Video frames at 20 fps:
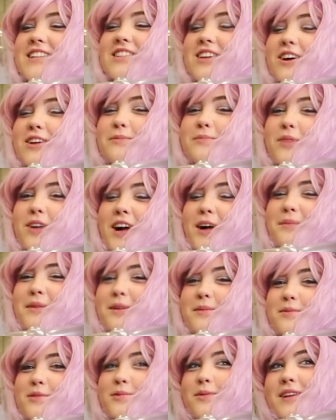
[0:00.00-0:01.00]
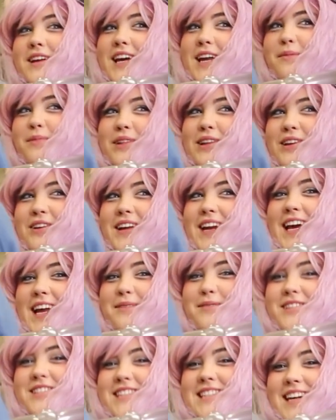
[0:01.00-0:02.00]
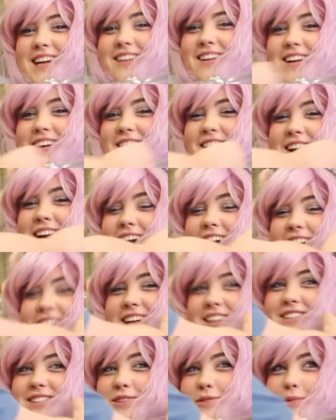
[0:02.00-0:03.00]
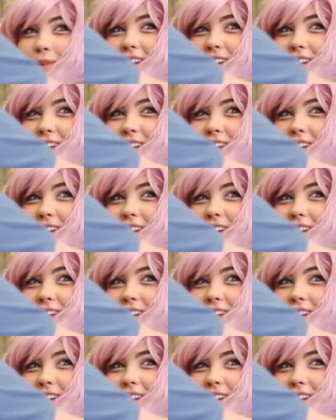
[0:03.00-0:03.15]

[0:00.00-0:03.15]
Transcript: Adult problems when you get a balloon animal stuck around your head because your